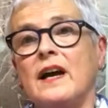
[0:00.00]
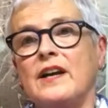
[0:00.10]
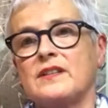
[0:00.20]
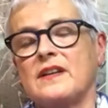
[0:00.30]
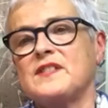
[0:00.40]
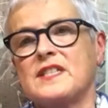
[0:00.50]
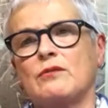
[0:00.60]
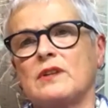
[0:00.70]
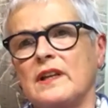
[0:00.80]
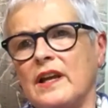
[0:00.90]
I've
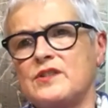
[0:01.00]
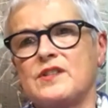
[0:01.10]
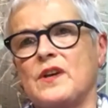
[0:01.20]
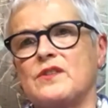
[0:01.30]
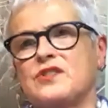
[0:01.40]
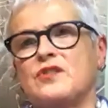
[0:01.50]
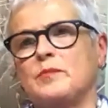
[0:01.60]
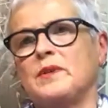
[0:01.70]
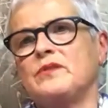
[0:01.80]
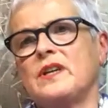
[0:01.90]
sold loads of those through the
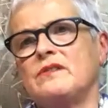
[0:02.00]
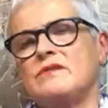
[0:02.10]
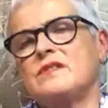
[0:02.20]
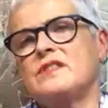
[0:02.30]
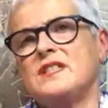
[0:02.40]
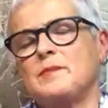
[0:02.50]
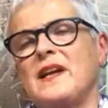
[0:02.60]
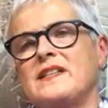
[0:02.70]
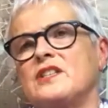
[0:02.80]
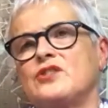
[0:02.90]
Blue Coat
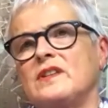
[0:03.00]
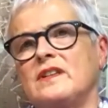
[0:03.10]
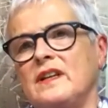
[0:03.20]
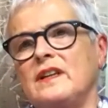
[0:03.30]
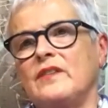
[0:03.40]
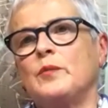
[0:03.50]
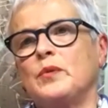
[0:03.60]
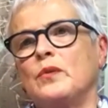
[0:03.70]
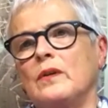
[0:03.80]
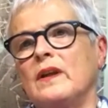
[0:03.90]
Display Centre in
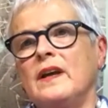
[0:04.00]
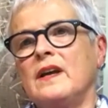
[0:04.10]
Liverpool.